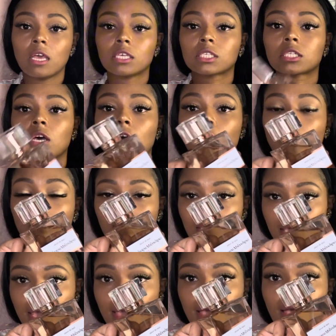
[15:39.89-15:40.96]
So
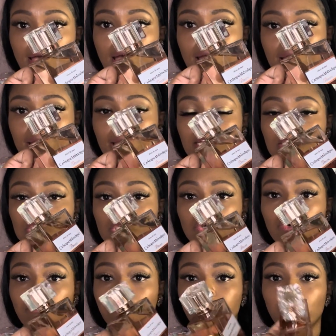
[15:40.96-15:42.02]
yeah, I got
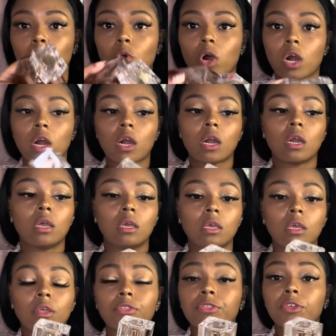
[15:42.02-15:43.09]
two for
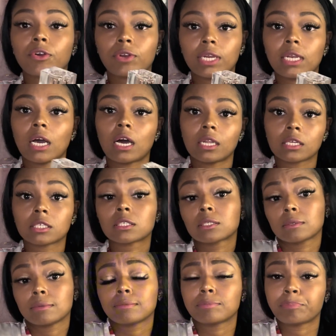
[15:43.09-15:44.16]
$30
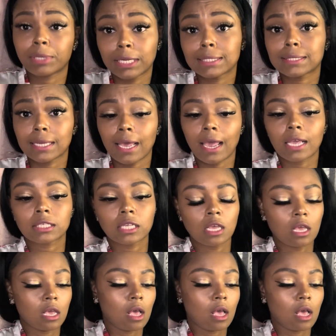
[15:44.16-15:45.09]
plus tax.